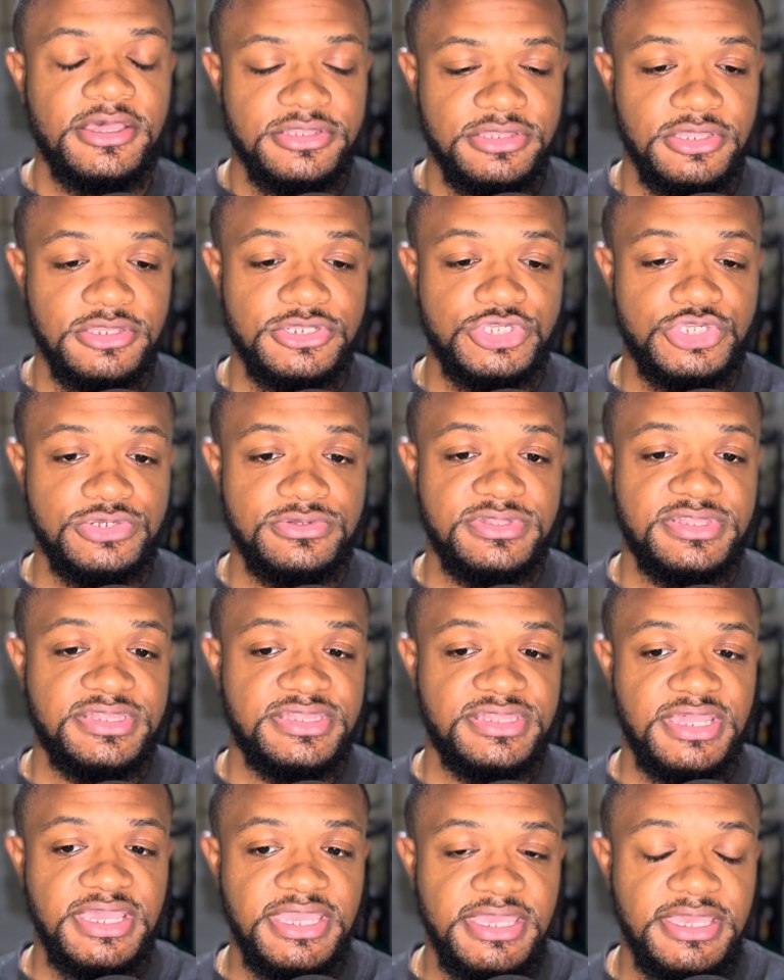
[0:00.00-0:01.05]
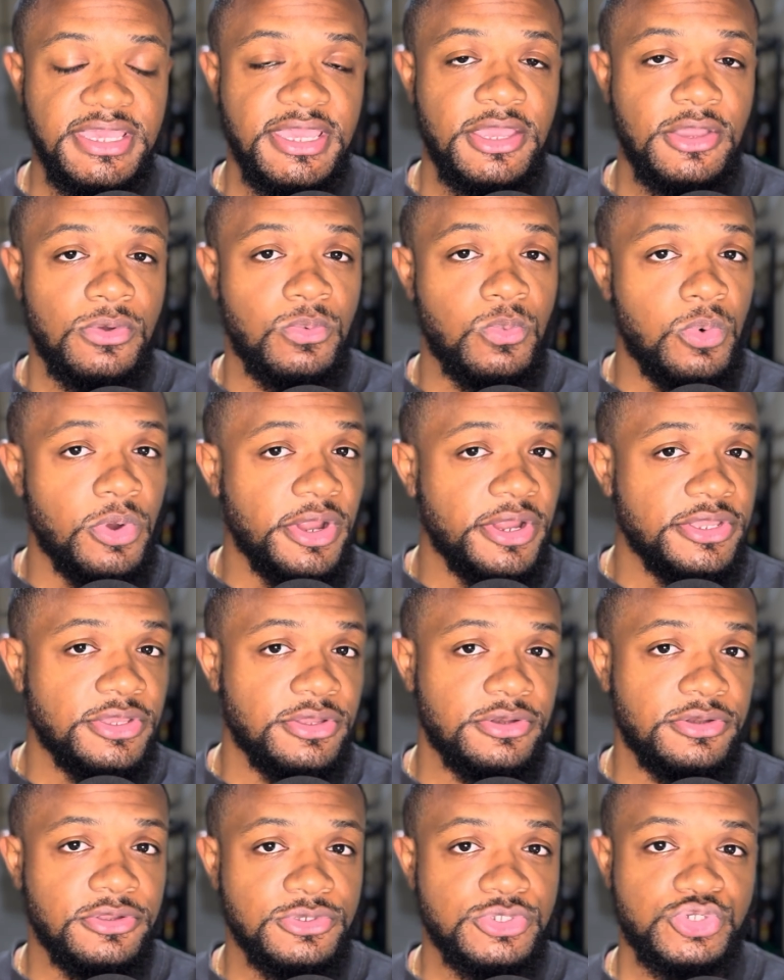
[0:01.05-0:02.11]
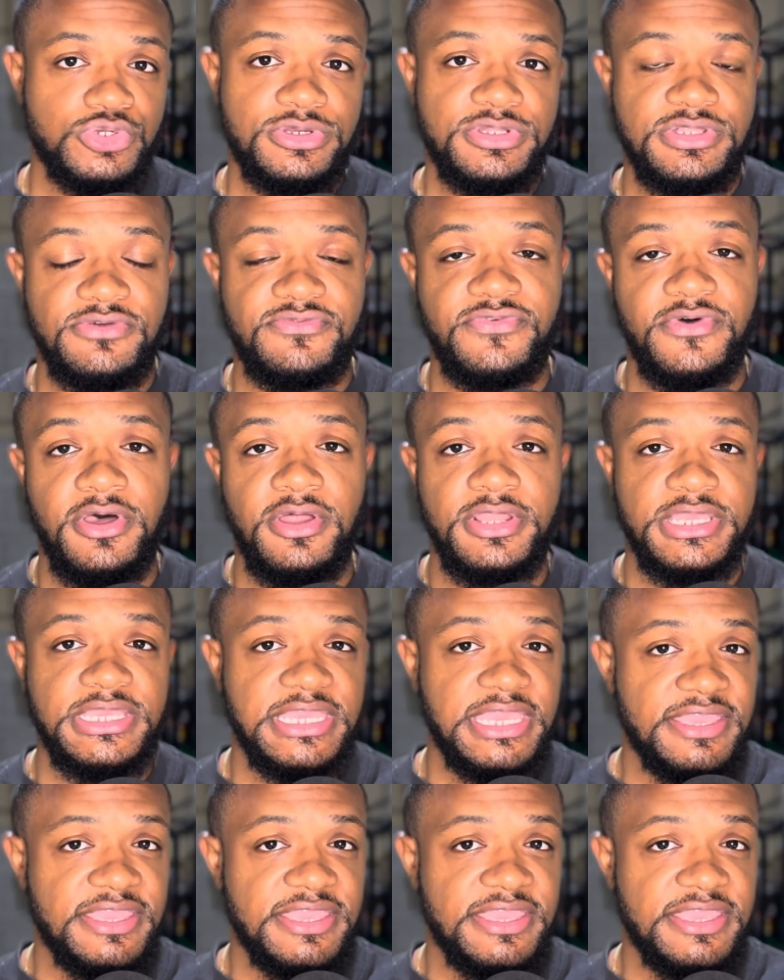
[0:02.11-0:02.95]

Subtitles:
so that you see where your nutrients are falling,